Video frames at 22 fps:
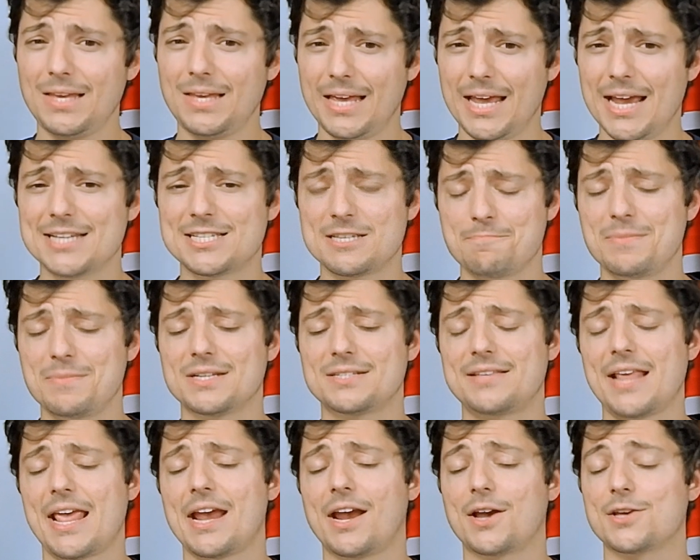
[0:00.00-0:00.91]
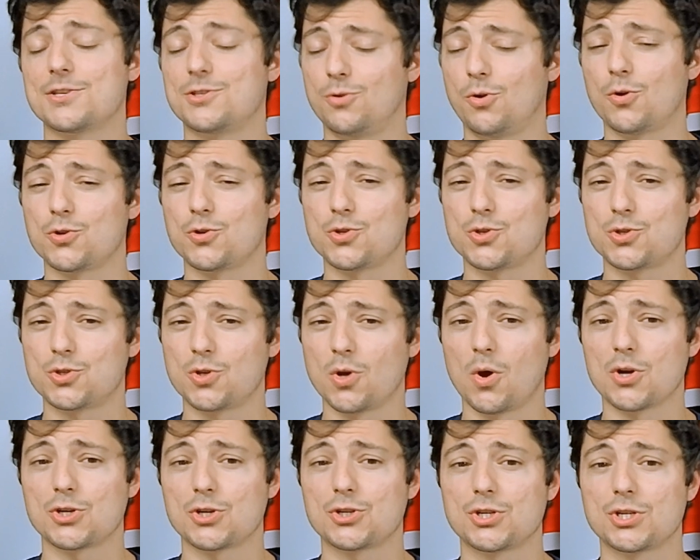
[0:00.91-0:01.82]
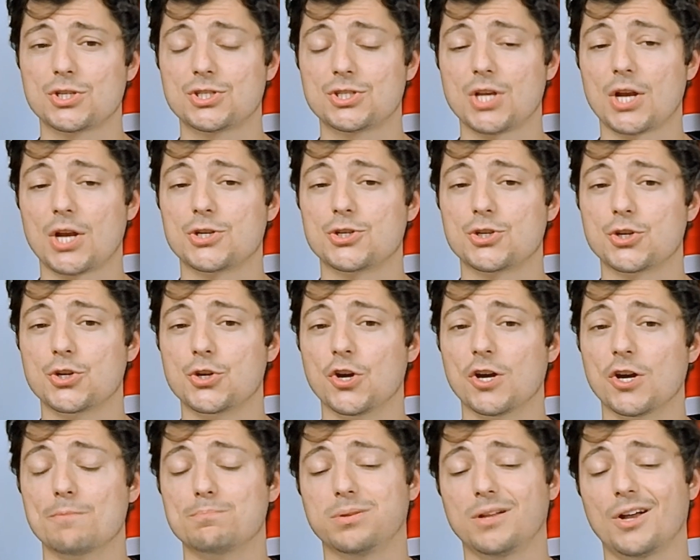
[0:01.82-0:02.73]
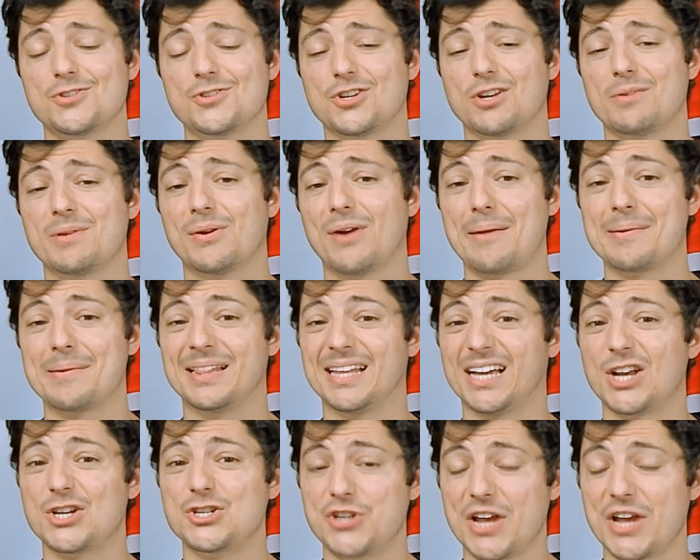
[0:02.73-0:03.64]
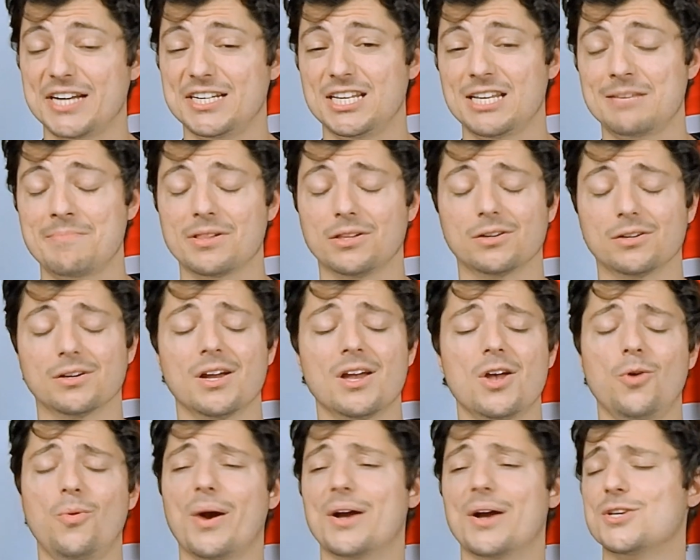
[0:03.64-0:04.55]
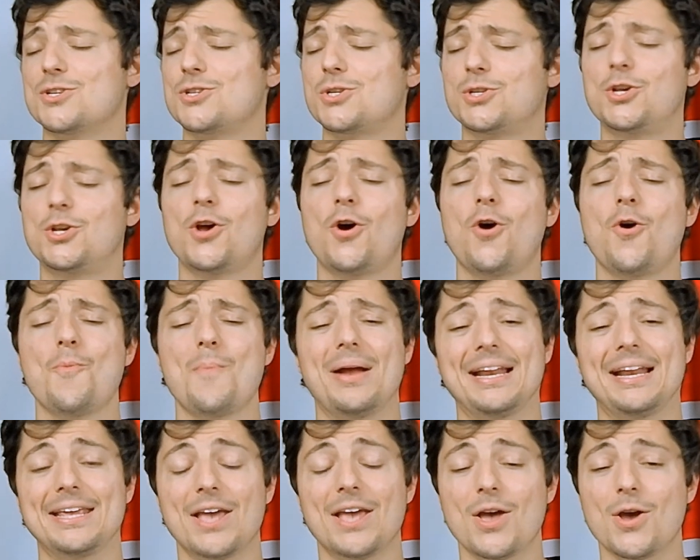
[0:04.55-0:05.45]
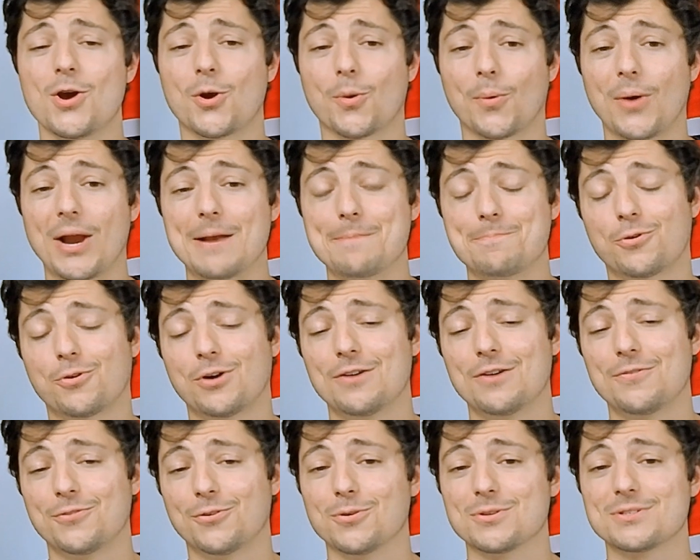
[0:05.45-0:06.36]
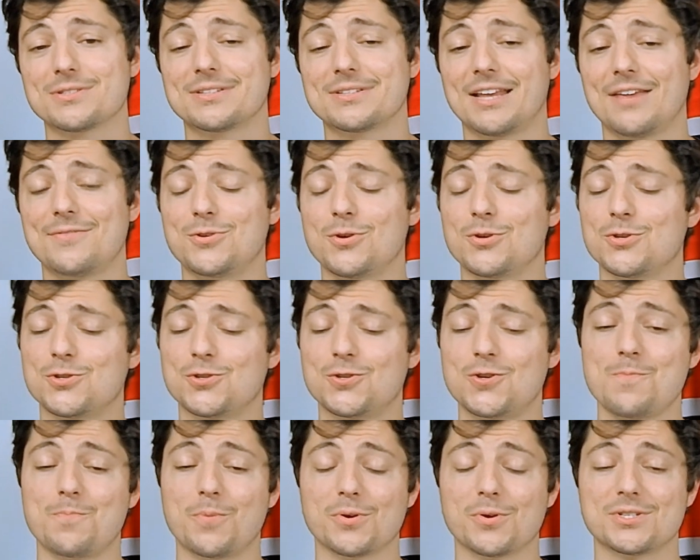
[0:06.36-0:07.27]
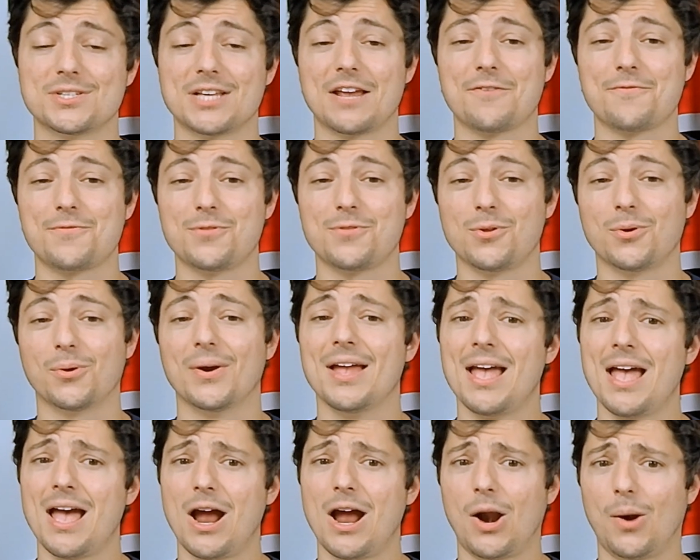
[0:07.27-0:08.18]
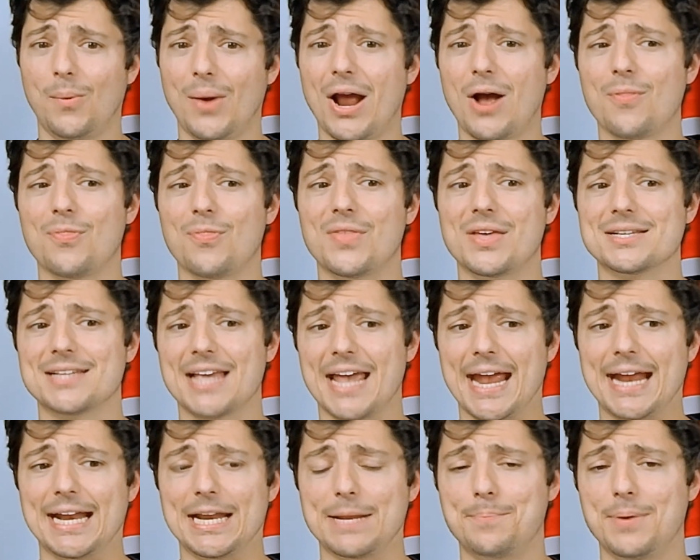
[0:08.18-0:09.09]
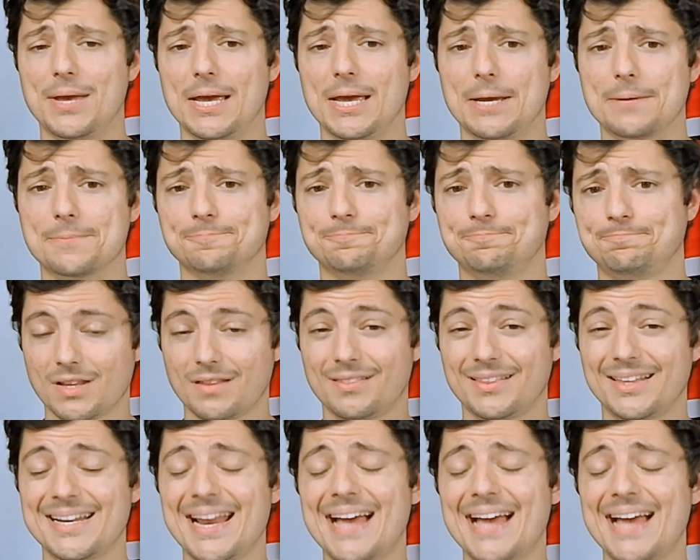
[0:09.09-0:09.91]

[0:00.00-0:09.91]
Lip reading: is a mistake because there are such good players. You could be grabbing like a JT Miller who has so many great peripherals, gives you a super safe floor around this ADP. The